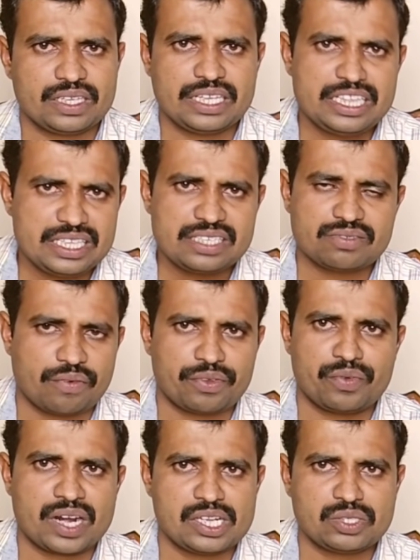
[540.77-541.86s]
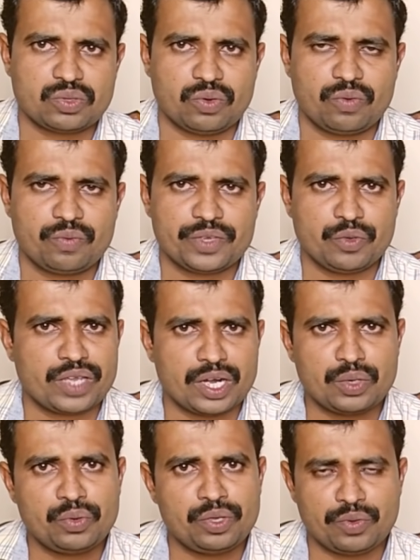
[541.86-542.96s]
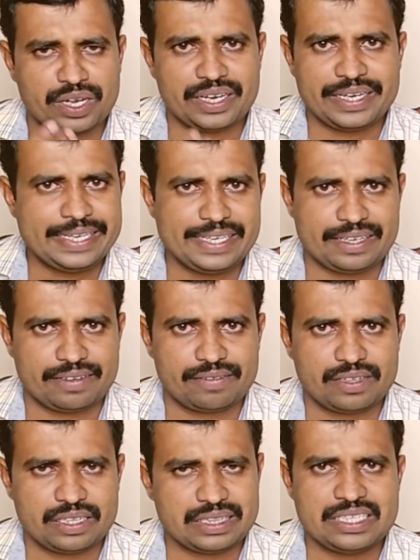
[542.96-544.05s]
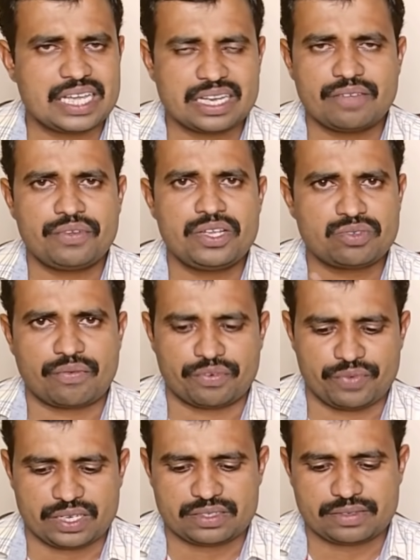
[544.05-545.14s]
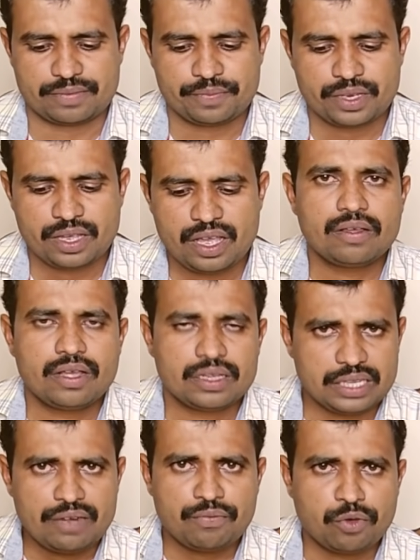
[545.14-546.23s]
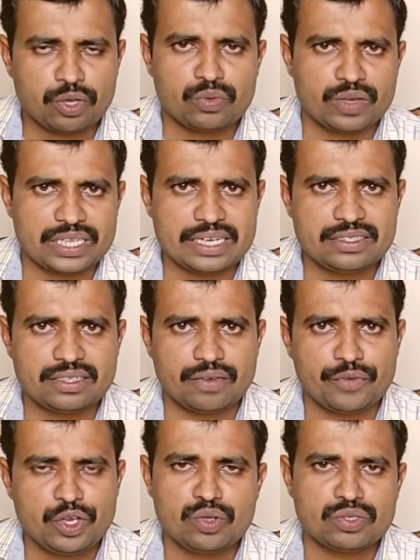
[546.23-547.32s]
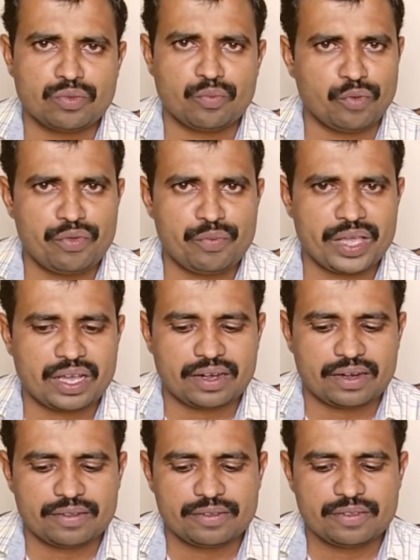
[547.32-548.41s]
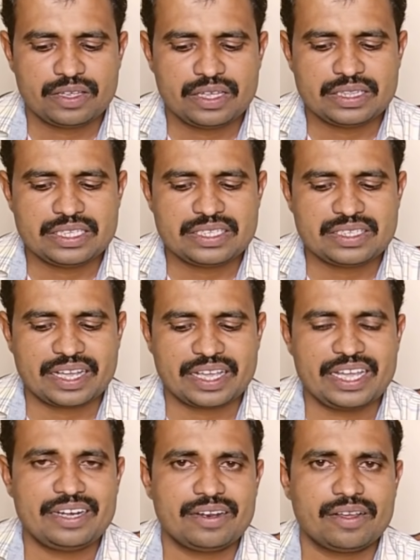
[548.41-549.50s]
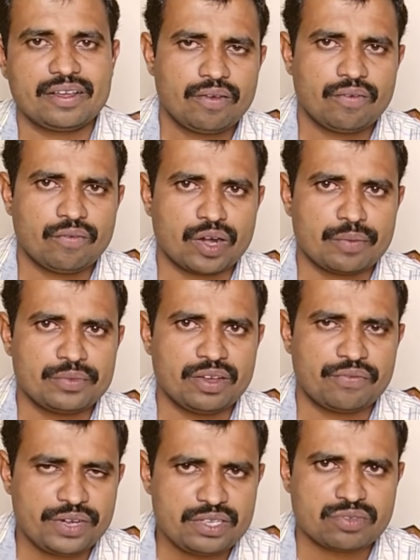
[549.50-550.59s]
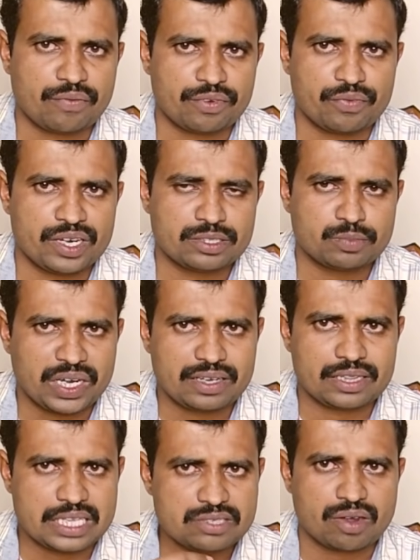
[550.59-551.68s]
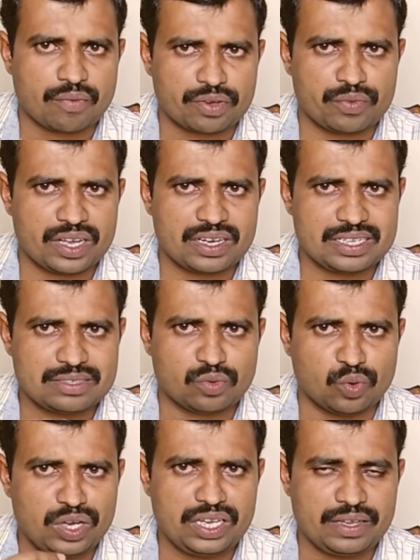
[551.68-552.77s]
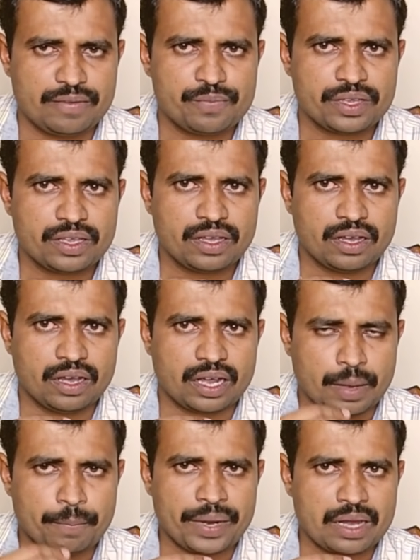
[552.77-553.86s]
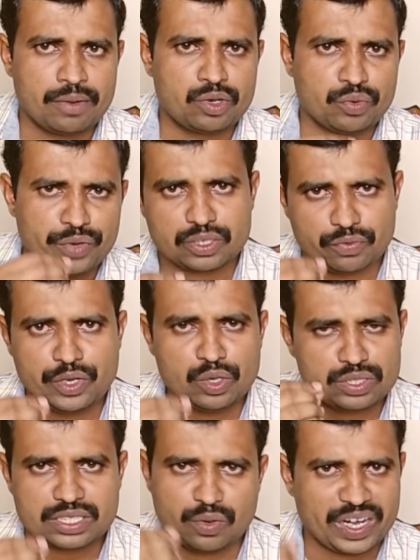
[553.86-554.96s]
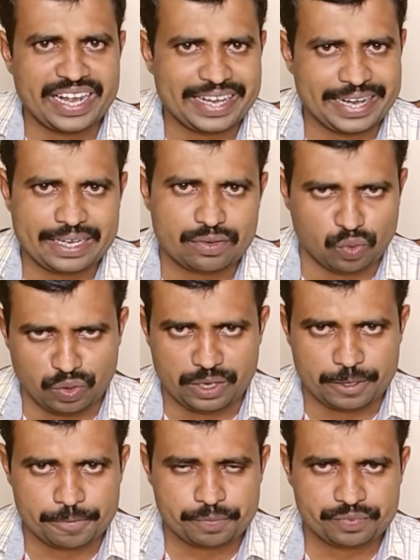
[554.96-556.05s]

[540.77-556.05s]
In this software also you can do your editing. These are the free softwares. Then fourth one, that is the Windows Movie Maker. This is again one of the free softwares, but this software is only compatible to Windows 7 and 8 only.